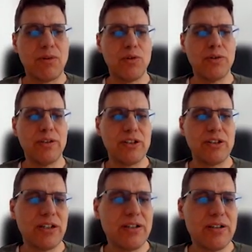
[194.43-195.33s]
all the
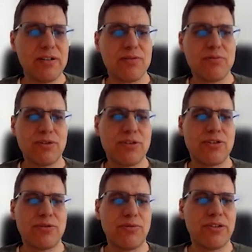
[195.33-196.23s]
changes
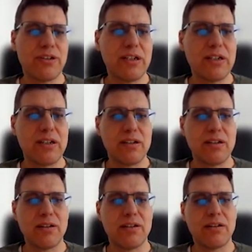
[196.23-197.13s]
which you will see
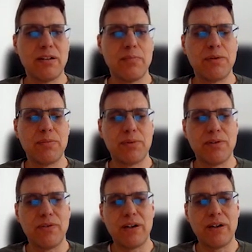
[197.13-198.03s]
in the TP
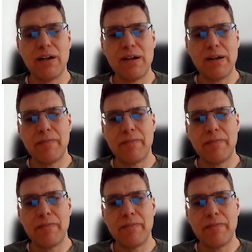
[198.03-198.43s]
profile.